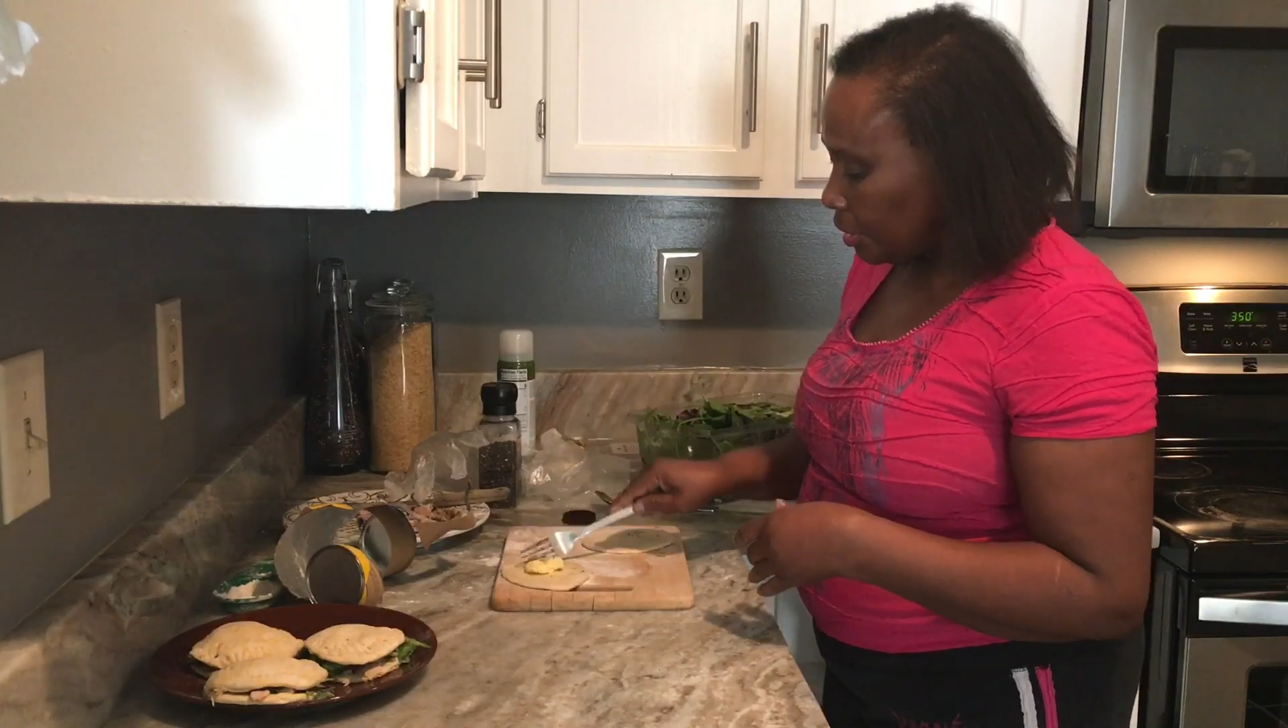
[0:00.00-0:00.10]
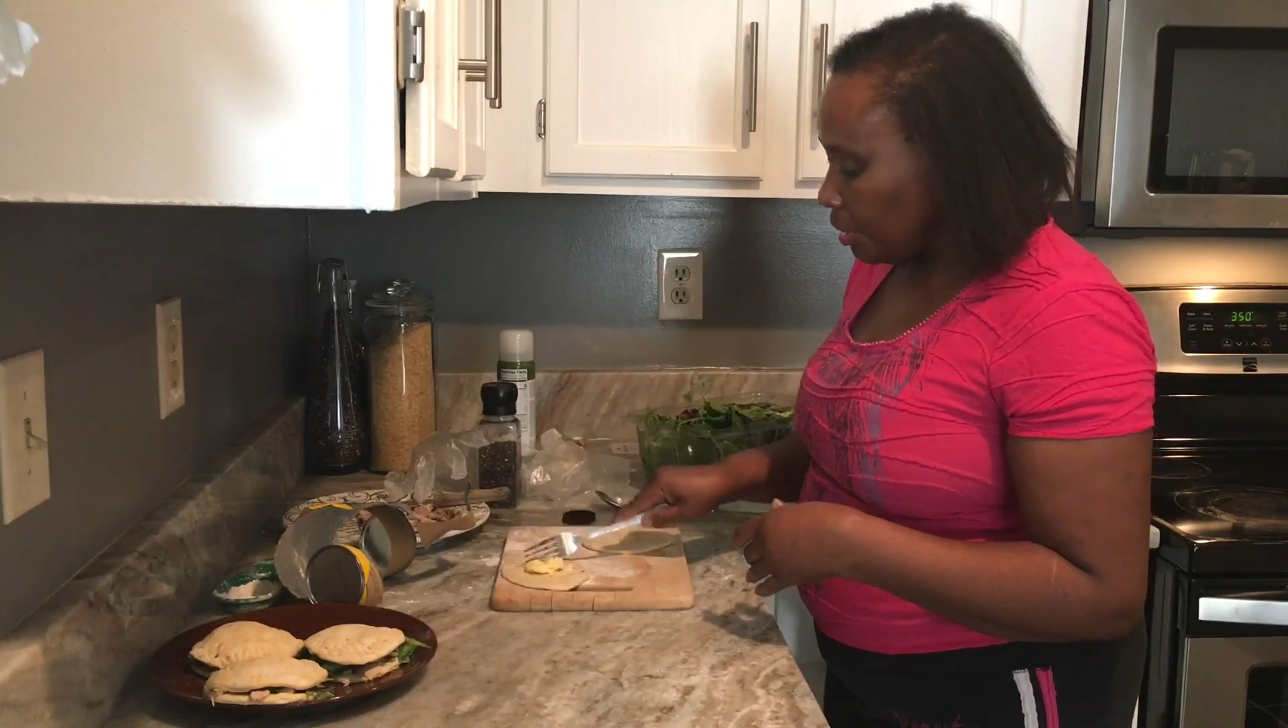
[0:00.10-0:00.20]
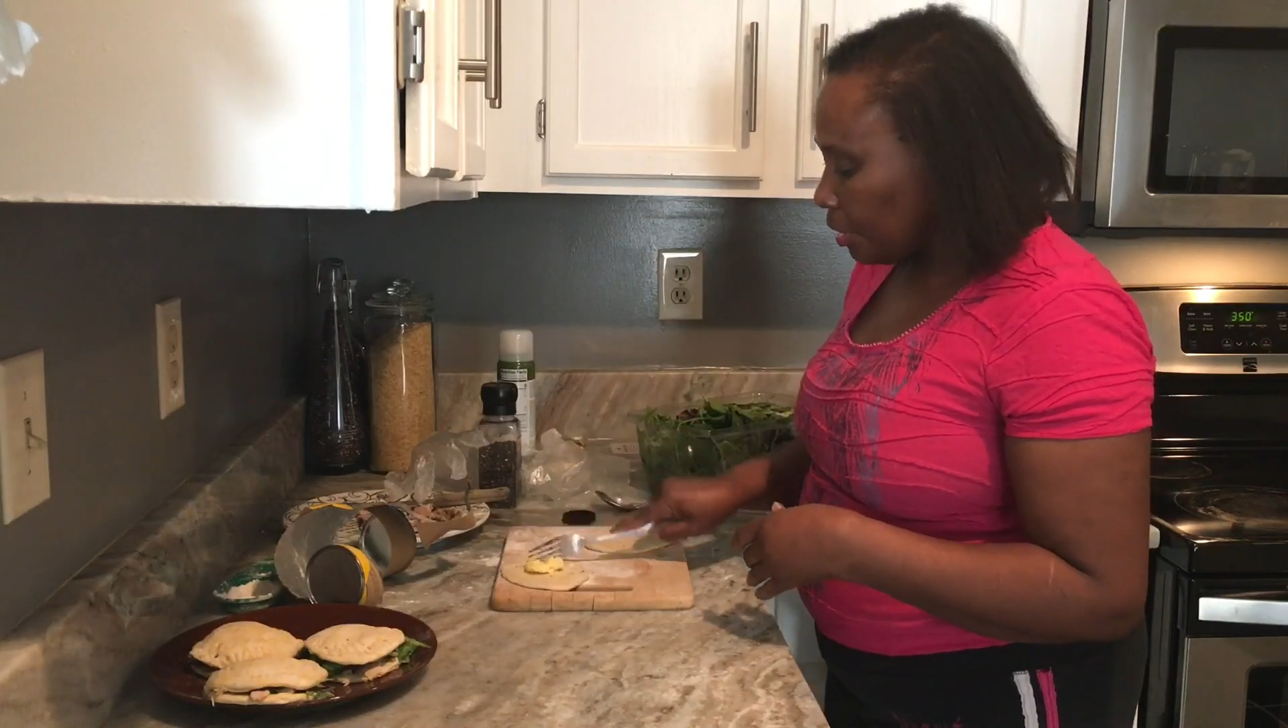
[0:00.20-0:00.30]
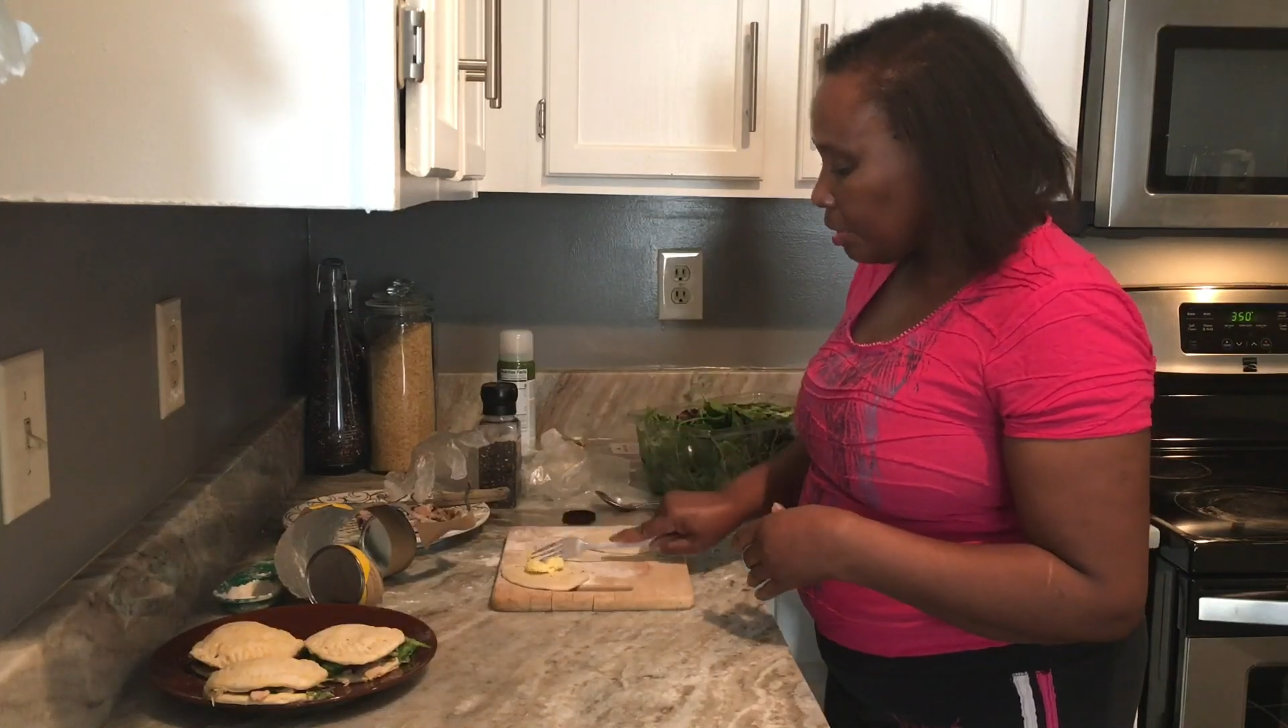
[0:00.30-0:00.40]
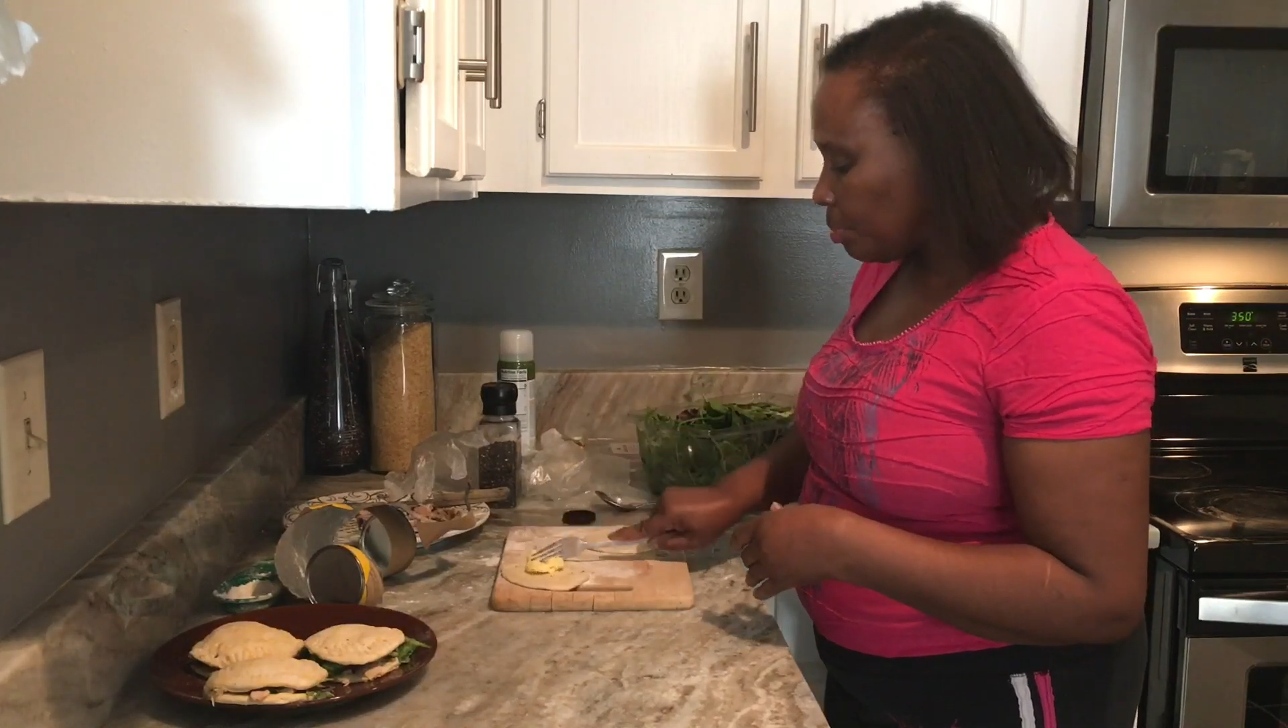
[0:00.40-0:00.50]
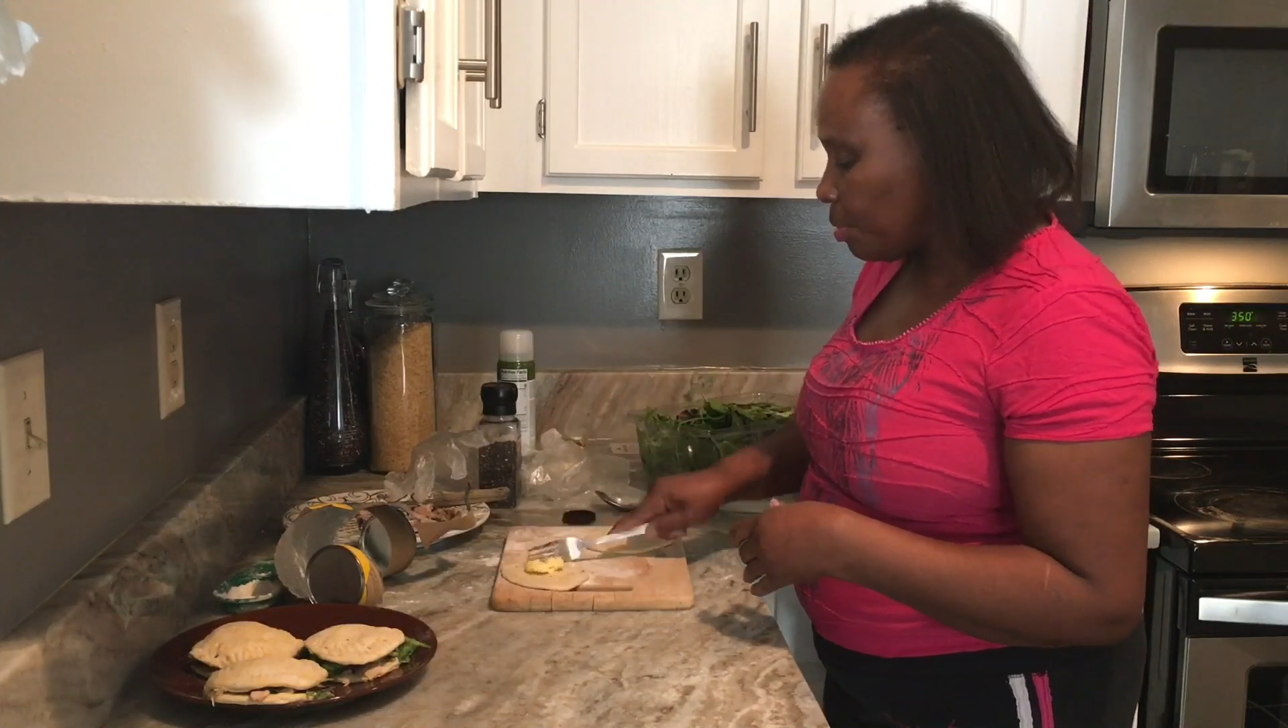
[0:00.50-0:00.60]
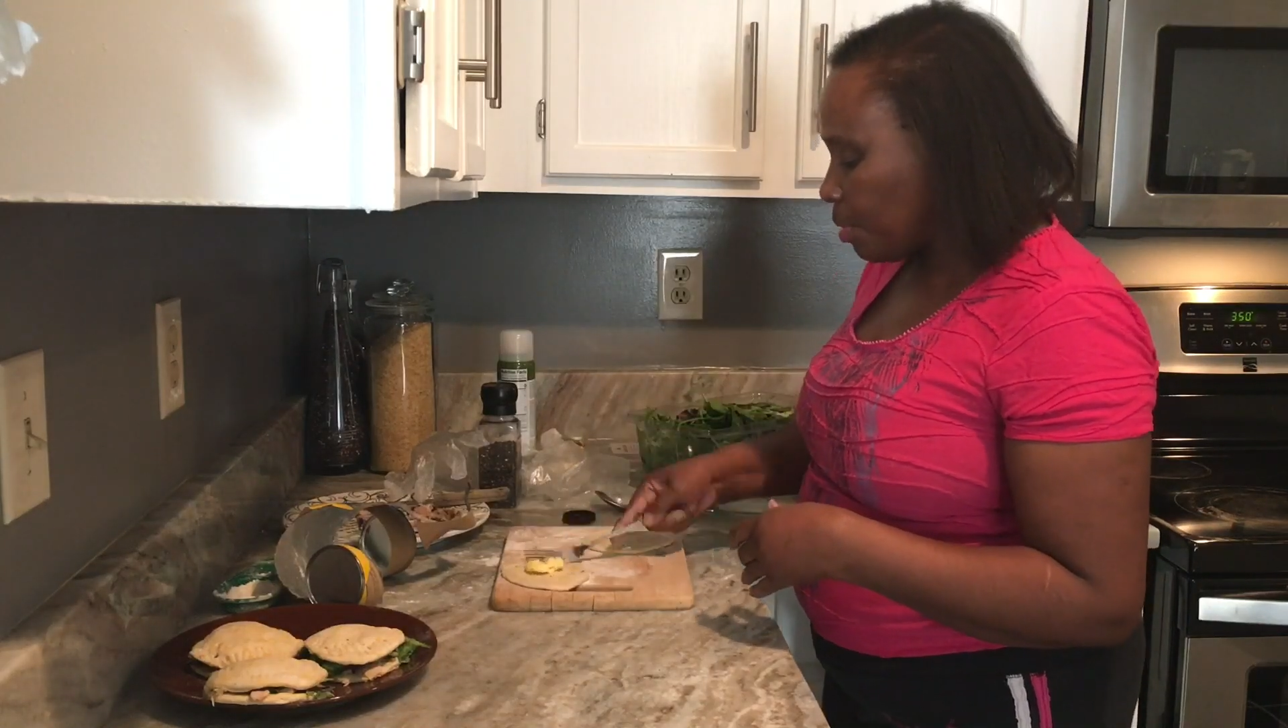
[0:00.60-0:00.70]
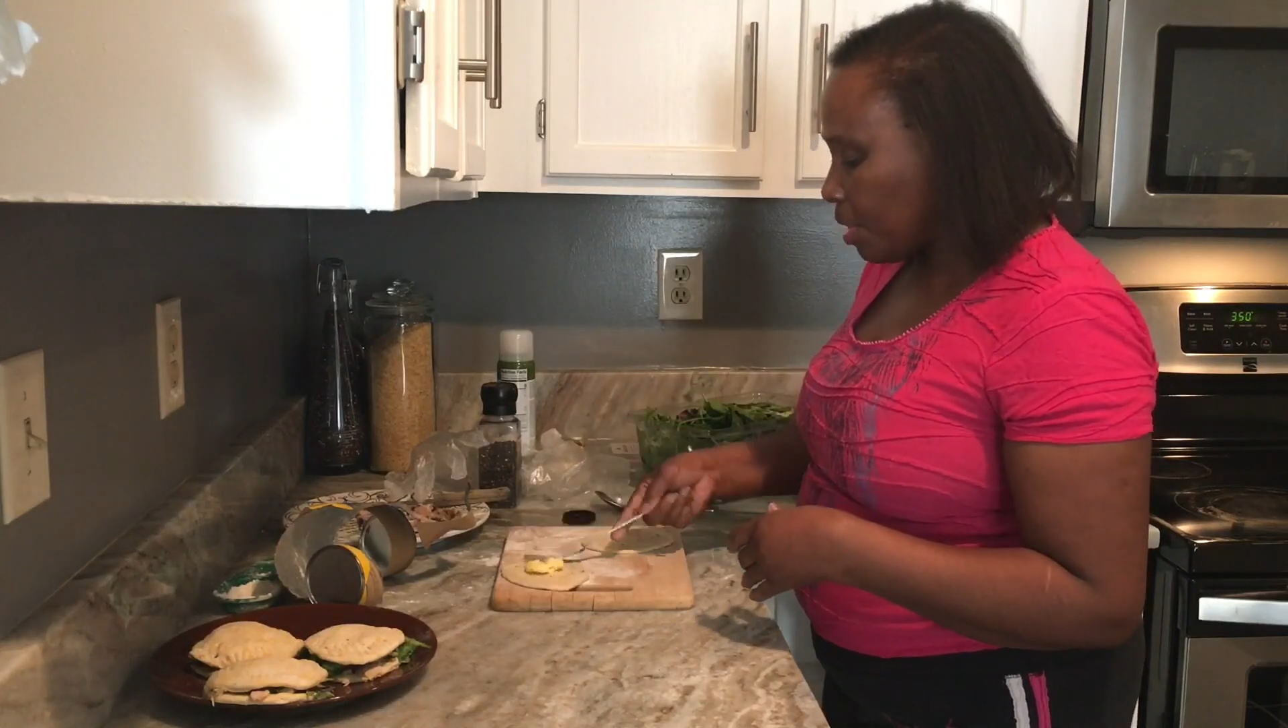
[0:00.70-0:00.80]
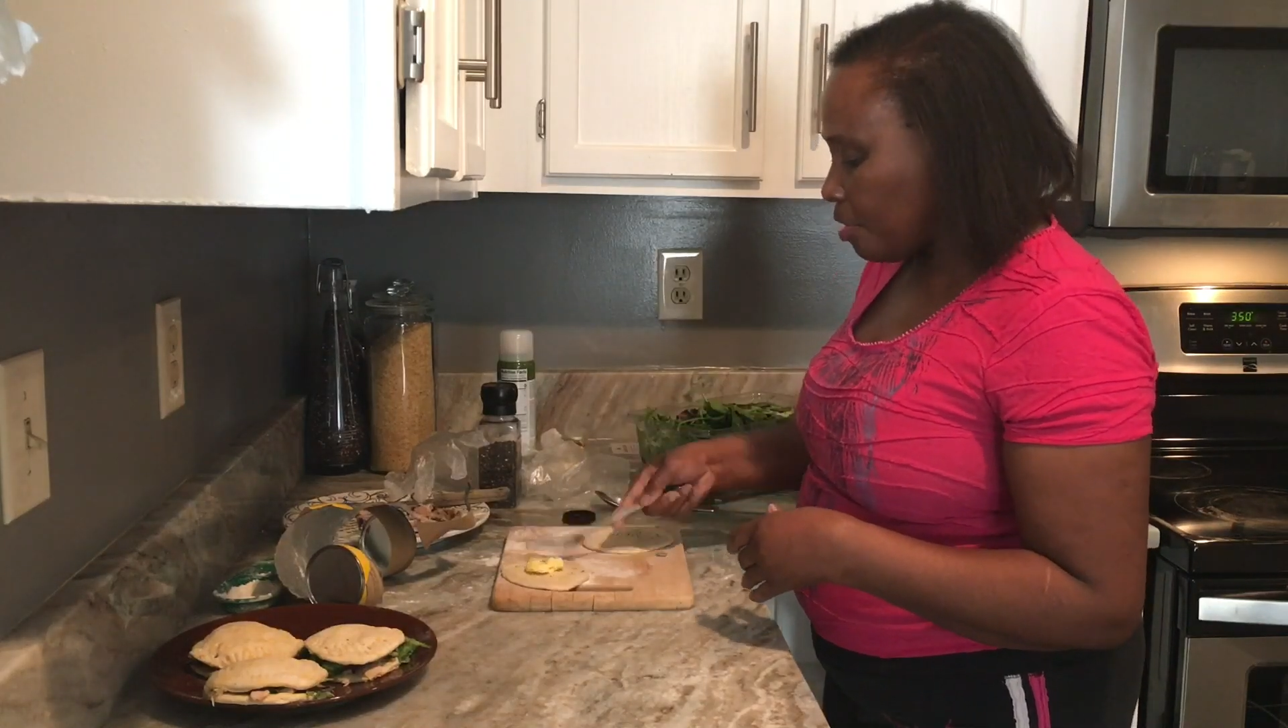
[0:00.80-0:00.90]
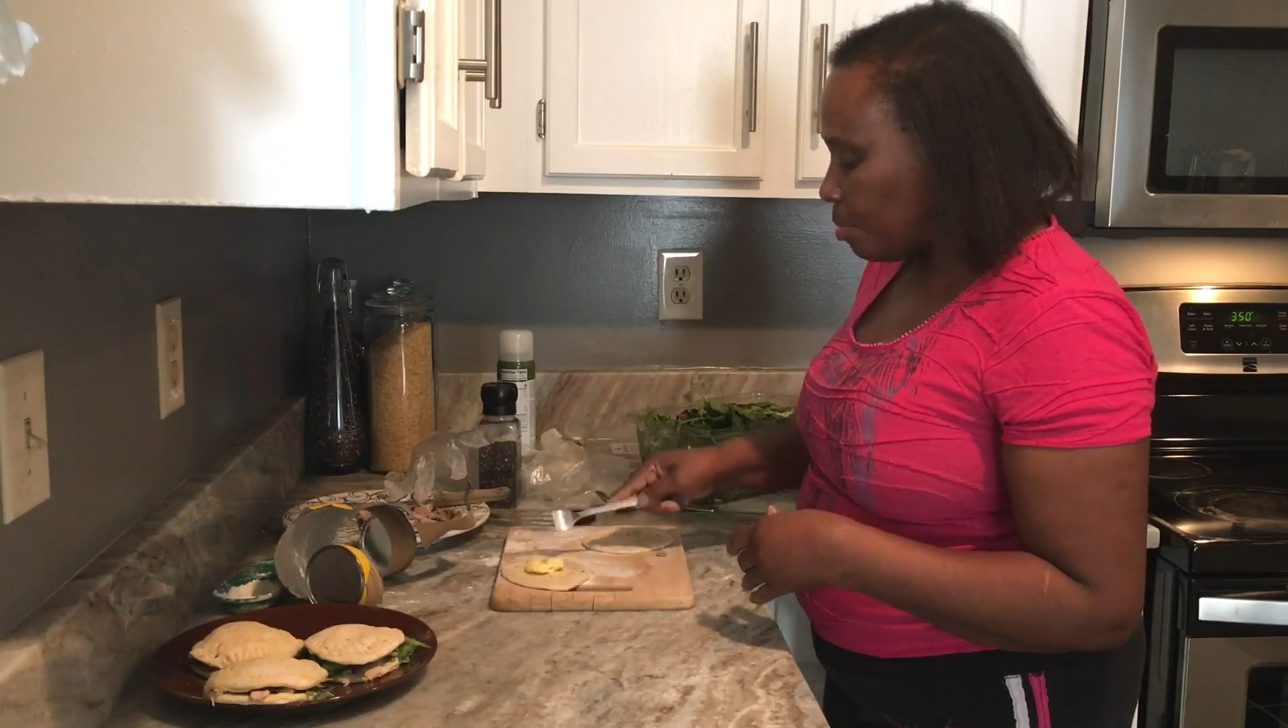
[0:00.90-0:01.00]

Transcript: You can put butter on